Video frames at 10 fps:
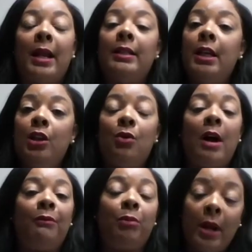I can tell you
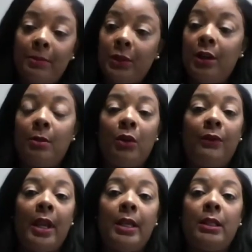I've prepped a number
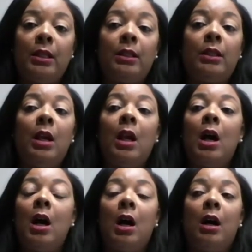of cases
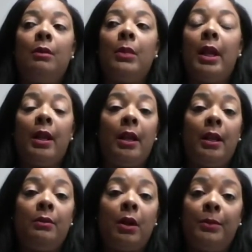
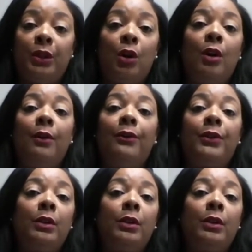and observed